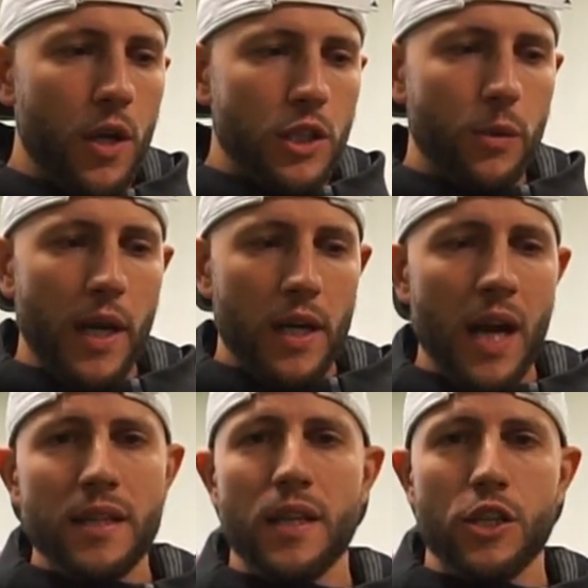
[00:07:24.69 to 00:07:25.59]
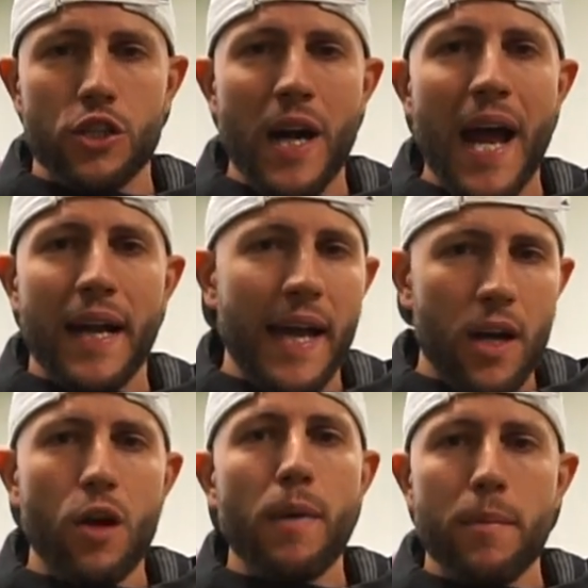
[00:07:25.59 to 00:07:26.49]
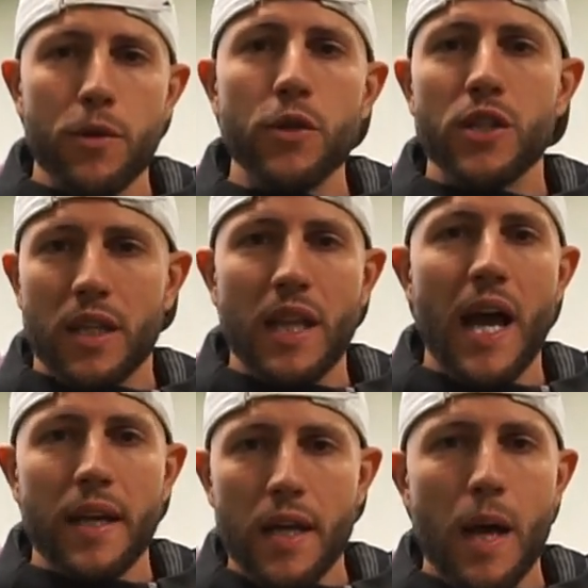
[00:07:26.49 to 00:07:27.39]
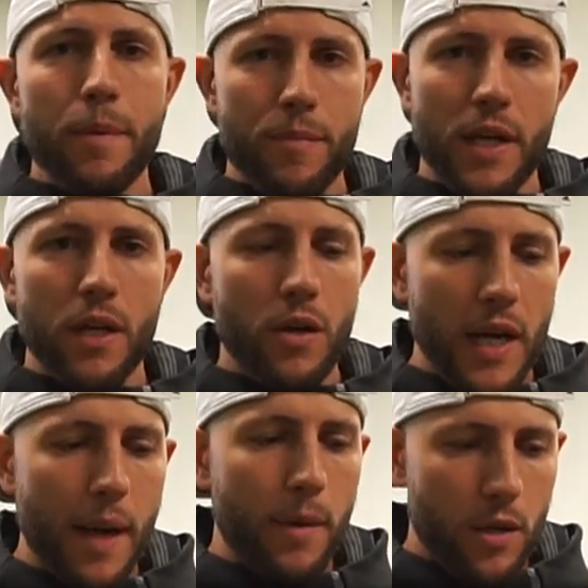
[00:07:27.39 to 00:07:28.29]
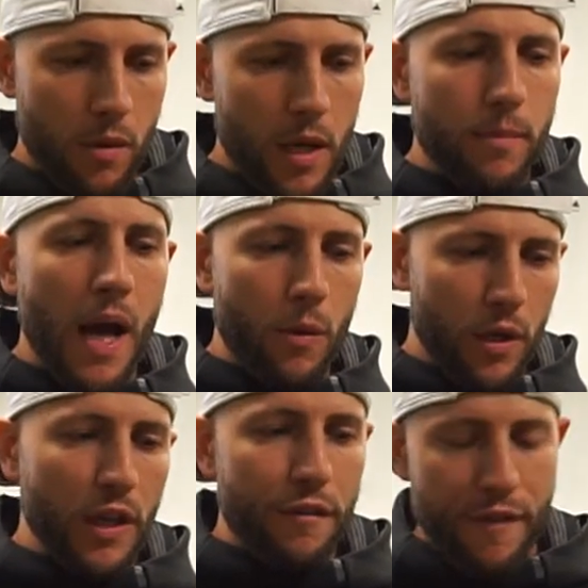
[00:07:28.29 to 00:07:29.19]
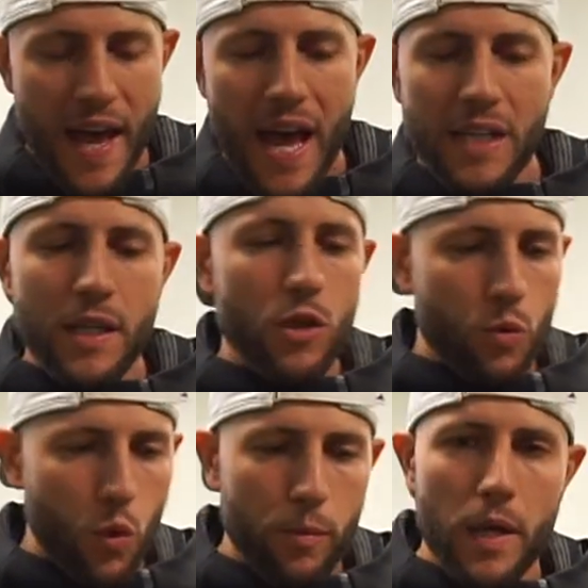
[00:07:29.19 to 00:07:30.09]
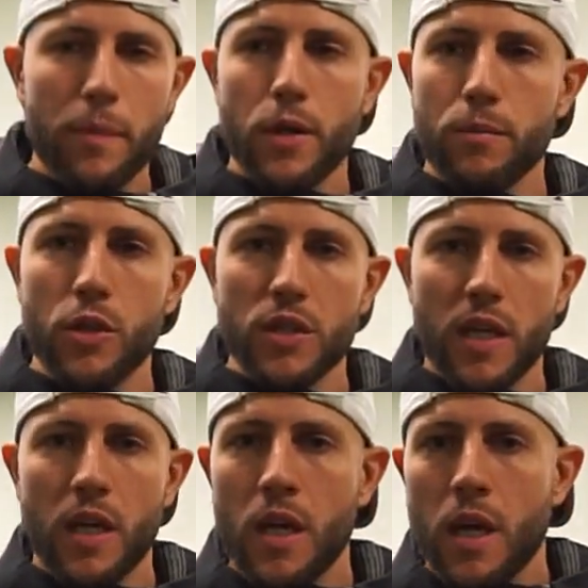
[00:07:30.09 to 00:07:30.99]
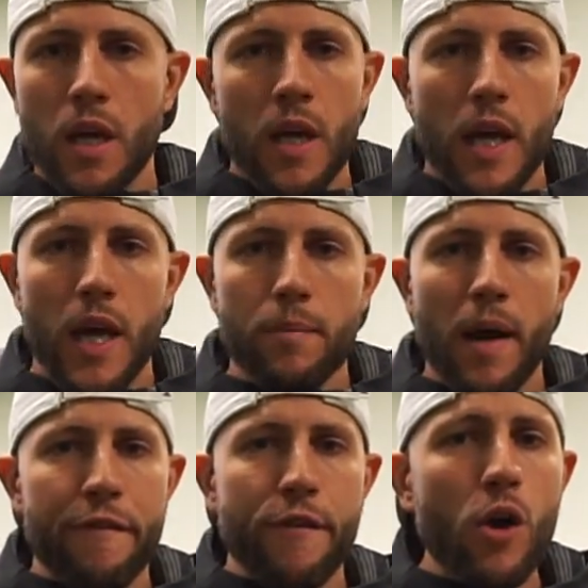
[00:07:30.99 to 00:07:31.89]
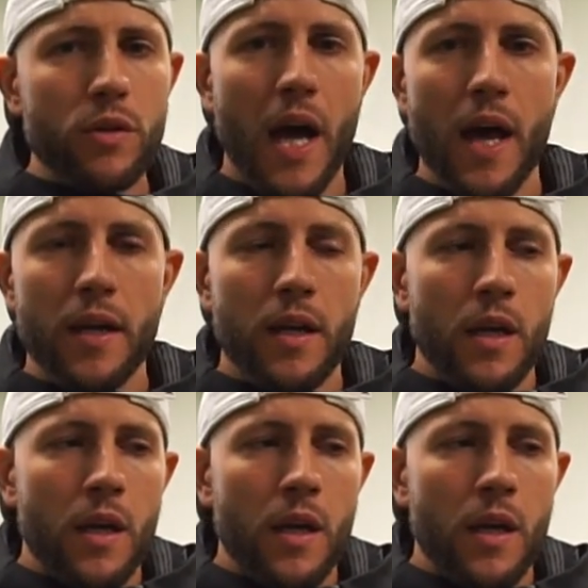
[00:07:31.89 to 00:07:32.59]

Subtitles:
So when I got to the track, I had all my music lined up. I'm thinking, okay, I'm going to run a mile really fast. I was warming up to music, and my phone died.